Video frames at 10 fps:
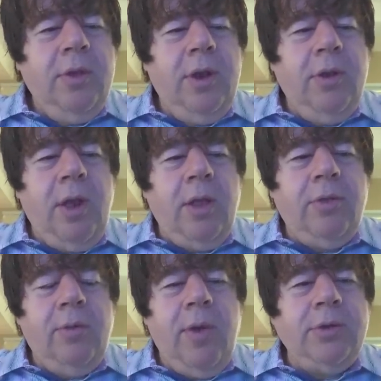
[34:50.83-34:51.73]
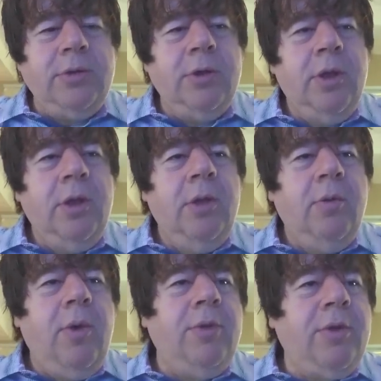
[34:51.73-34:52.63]
you know, not so much.
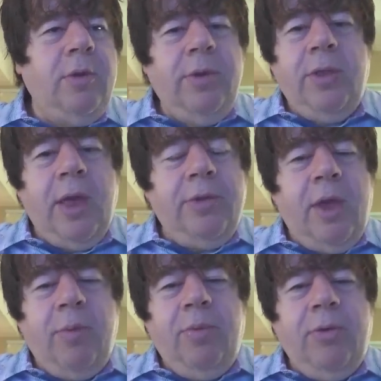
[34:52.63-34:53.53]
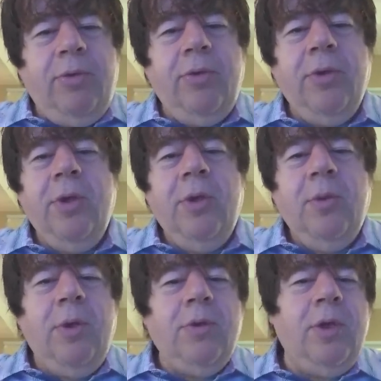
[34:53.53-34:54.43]
Where's going to be the next Cyprus?
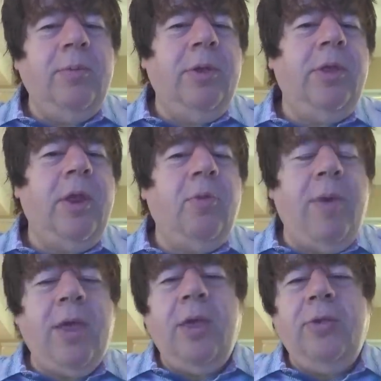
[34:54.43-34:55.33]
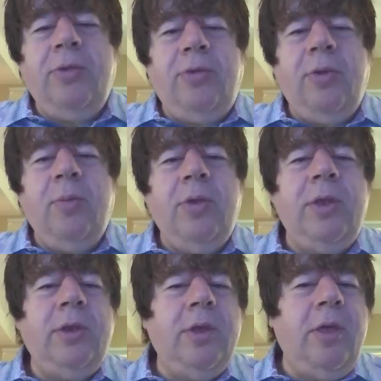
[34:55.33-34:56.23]
Where's going to be the next banking system where
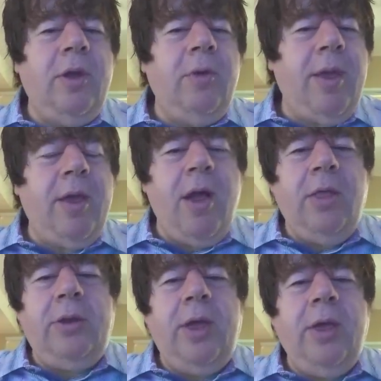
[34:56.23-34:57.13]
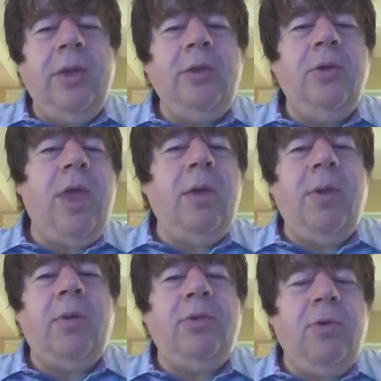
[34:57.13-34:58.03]
they declare a bank holiday and you can't
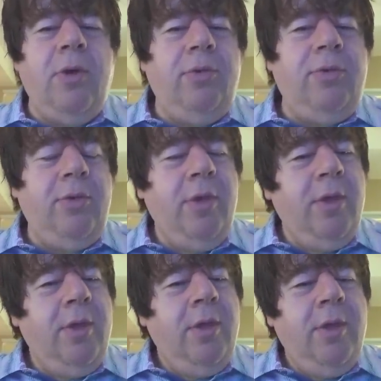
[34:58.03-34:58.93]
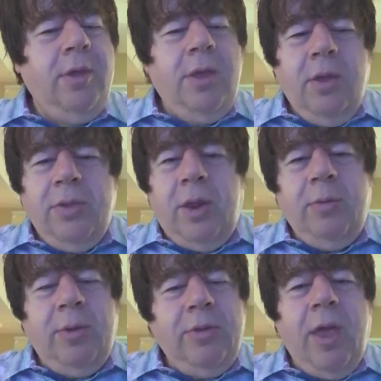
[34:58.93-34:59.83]
make withdrawals? You know, it's
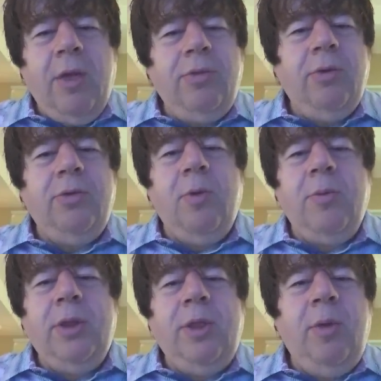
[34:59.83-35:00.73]
anybody's guess. There's so many